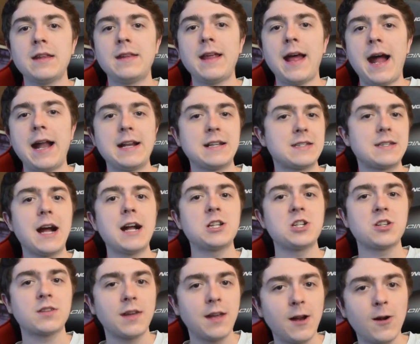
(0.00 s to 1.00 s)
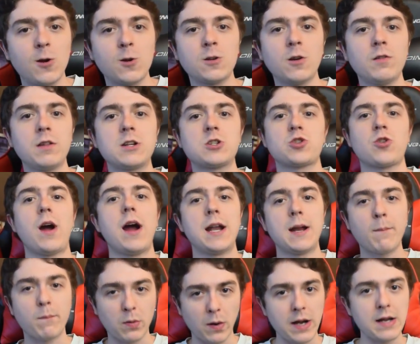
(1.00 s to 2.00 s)
that it's not just Kirito that's trying
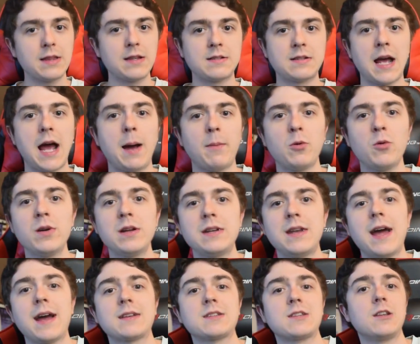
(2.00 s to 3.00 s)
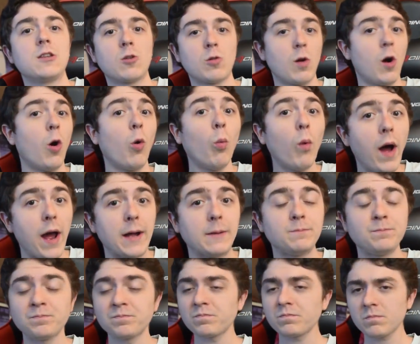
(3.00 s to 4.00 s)
to break the taboo index in their own way.
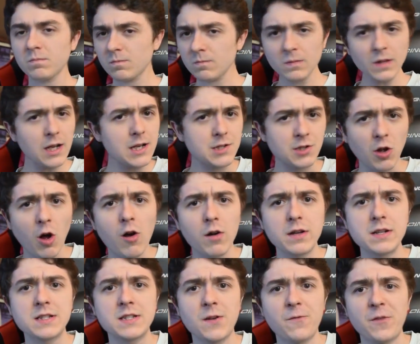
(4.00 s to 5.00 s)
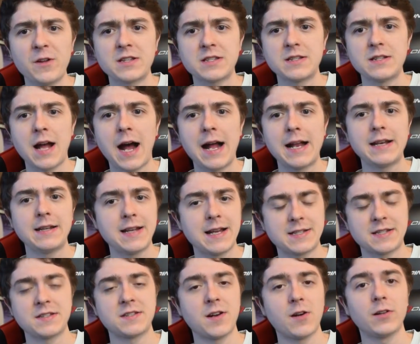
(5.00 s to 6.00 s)
As long as if it's not
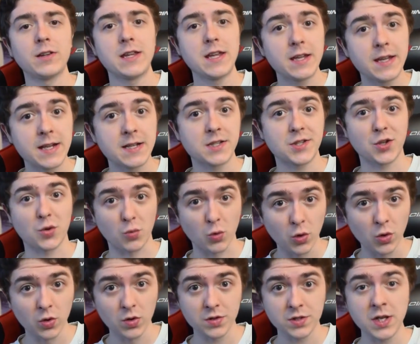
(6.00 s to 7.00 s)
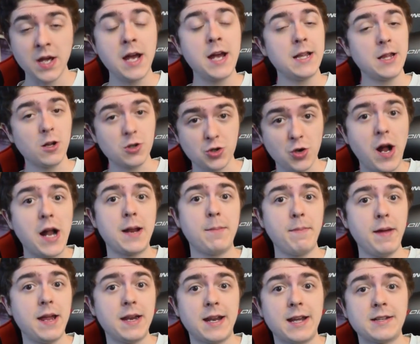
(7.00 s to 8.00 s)
necessarily against the rules, they'll try to
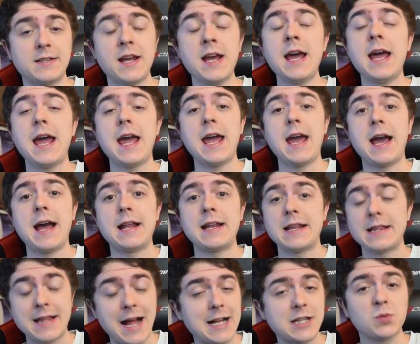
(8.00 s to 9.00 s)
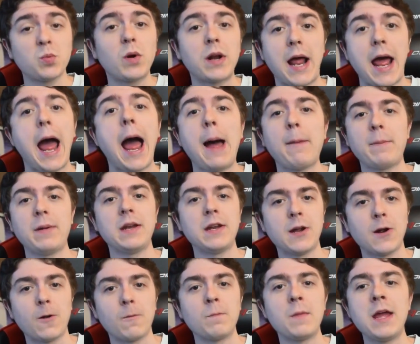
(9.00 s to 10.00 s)
bend it. And that's what happened
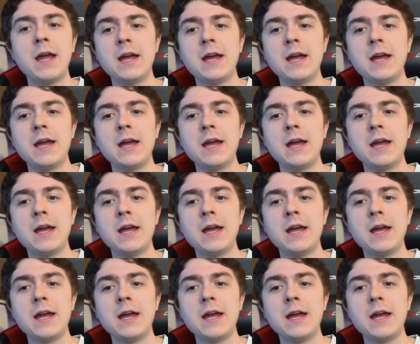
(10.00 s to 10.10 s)
here